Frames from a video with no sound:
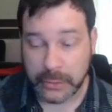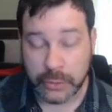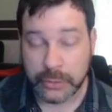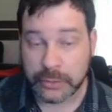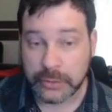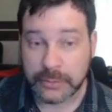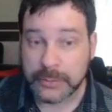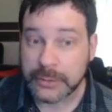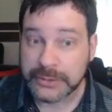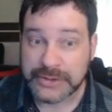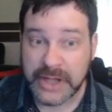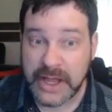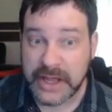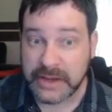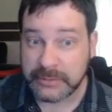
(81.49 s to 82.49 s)
Oracle of
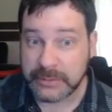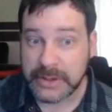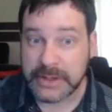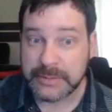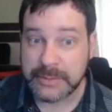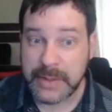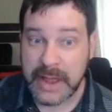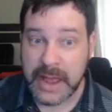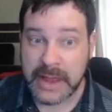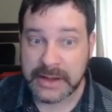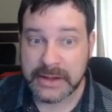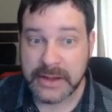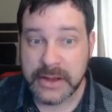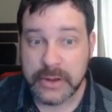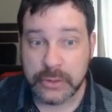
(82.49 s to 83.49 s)
Moldiah we're getting
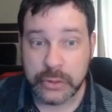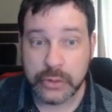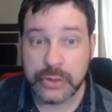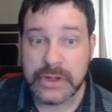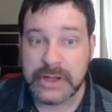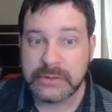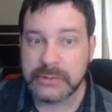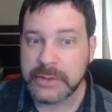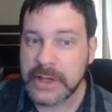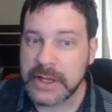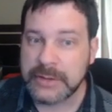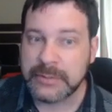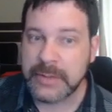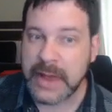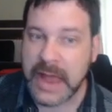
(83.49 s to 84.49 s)
back. Ugin we're
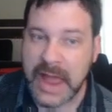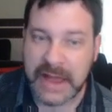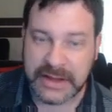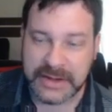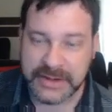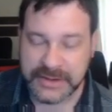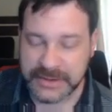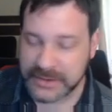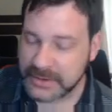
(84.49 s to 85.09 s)
getting back.